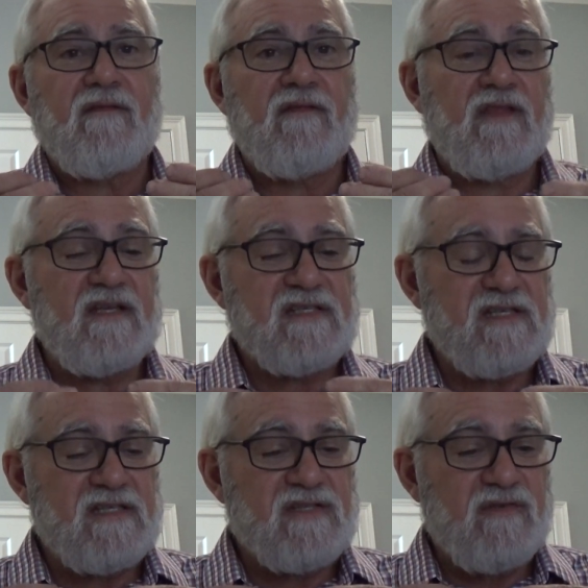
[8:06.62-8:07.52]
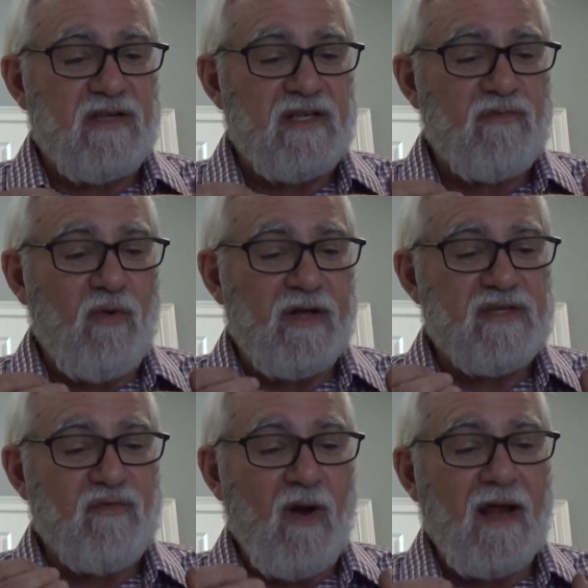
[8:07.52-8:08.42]
This is what
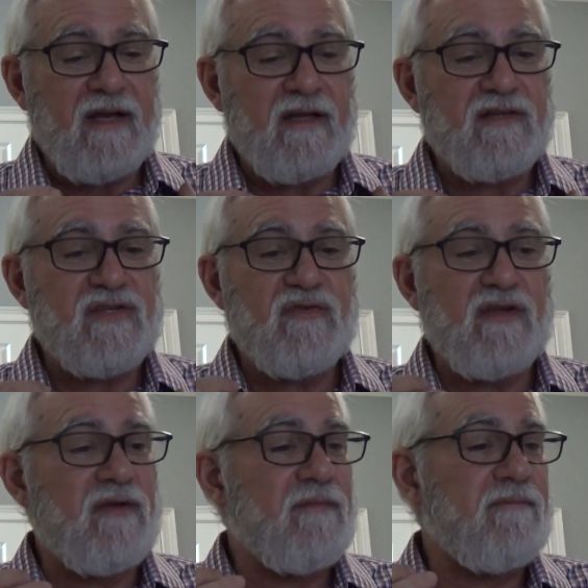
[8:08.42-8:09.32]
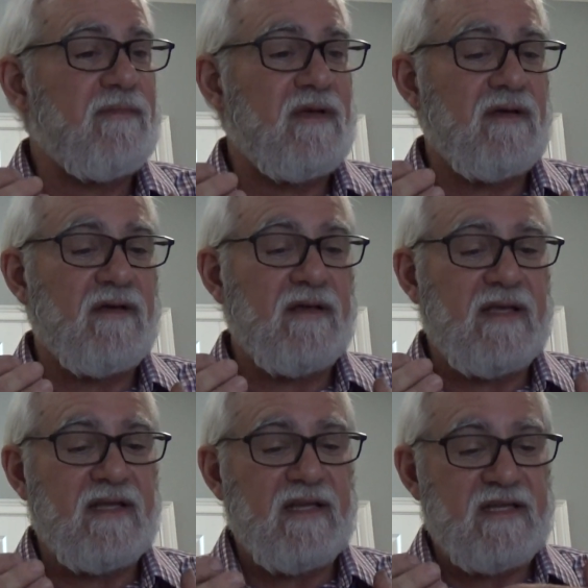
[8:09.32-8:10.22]
he's writing to them,
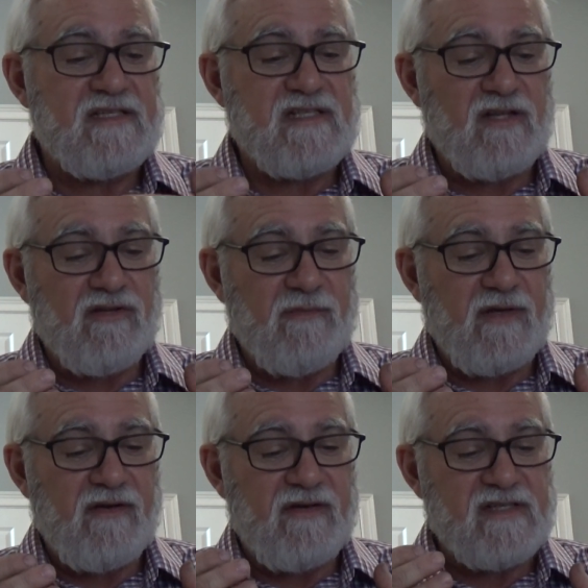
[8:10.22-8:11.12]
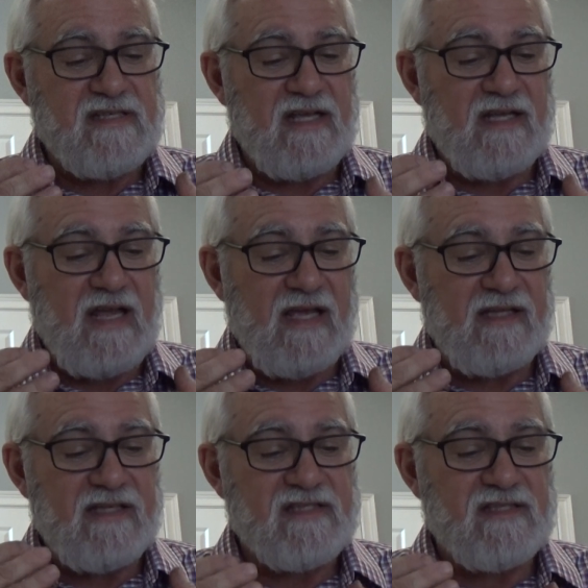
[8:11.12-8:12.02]
and he's telling them here. He's saying, hey,
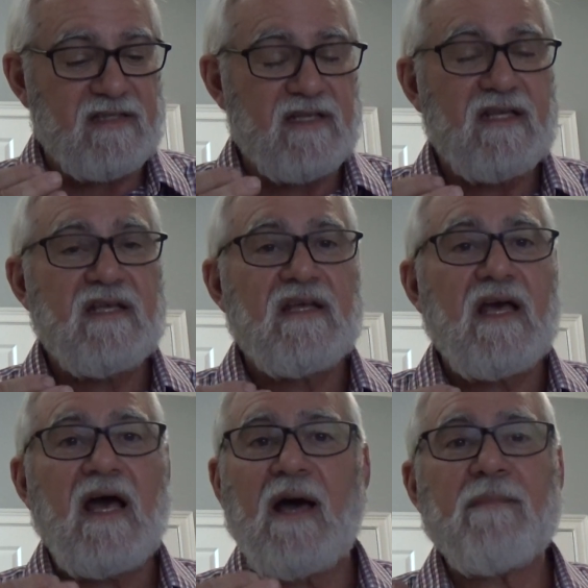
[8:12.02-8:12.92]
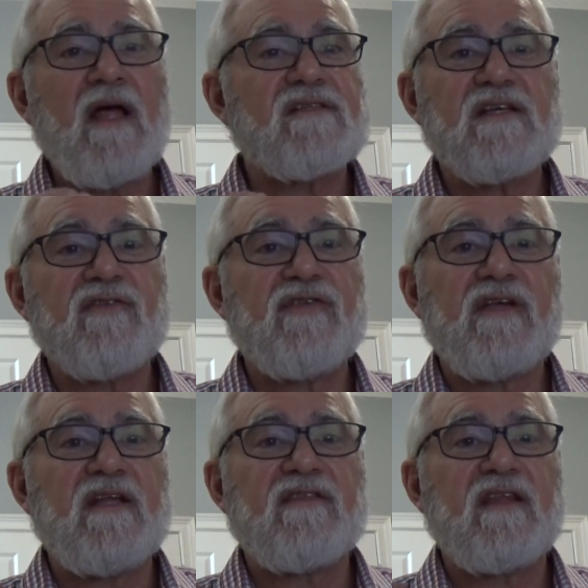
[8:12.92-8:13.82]
listen, I'm not telling you
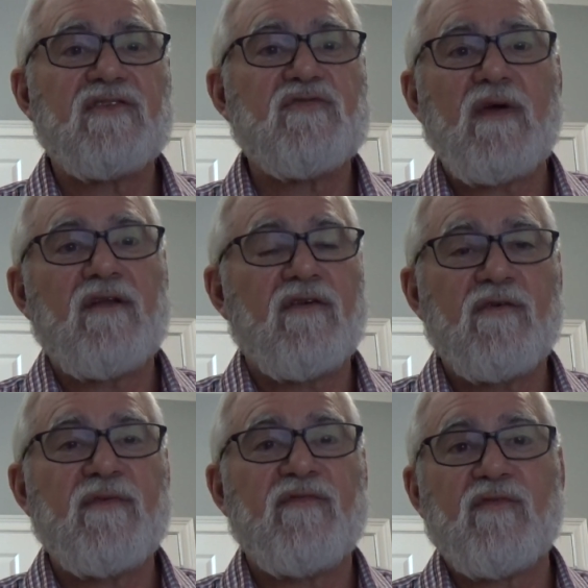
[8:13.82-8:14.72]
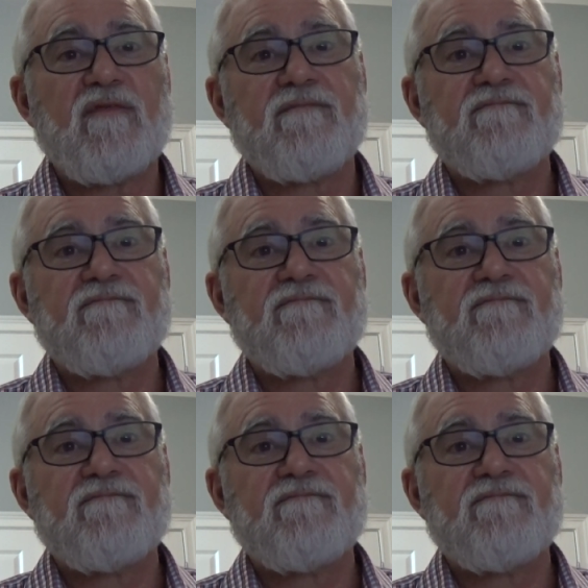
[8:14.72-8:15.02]
anything that you hadn't heard before.